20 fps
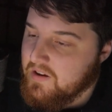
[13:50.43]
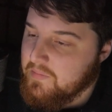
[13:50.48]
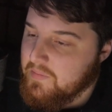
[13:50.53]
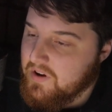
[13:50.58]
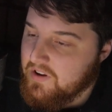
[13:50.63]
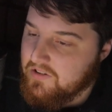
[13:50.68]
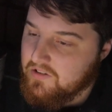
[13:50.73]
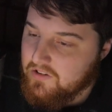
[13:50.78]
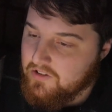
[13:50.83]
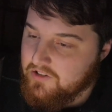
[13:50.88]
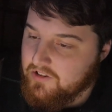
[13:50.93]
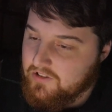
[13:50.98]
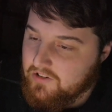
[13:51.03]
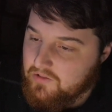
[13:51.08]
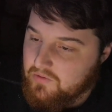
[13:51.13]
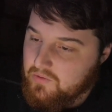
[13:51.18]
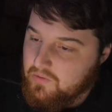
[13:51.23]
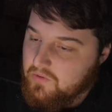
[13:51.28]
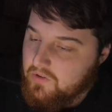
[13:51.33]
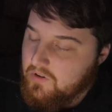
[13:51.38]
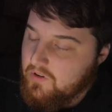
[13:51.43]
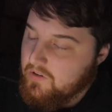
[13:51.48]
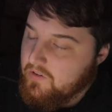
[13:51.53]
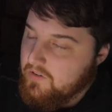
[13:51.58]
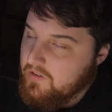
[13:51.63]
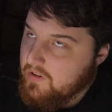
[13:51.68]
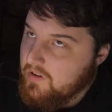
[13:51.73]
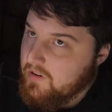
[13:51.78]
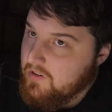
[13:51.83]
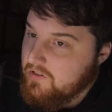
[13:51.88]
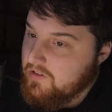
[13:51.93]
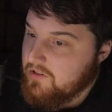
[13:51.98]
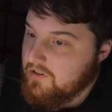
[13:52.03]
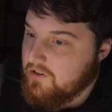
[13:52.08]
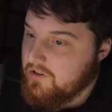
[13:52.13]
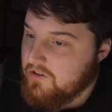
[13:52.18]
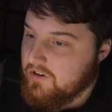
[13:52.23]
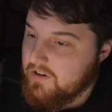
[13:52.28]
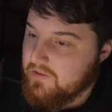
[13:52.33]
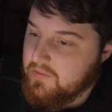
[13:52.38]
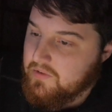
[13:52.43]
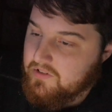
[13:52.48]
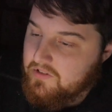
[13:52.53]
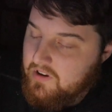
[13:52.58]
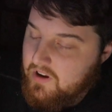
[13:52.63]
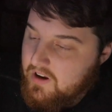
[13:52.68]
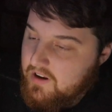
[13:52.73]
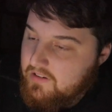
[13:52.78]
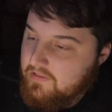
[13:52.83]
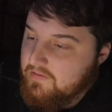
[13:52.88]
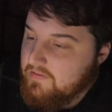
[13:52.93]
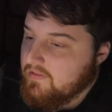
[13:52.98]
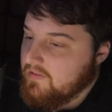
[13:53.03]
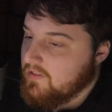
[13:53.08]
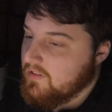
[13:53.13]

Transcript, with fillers: Basically, the centurion was saying,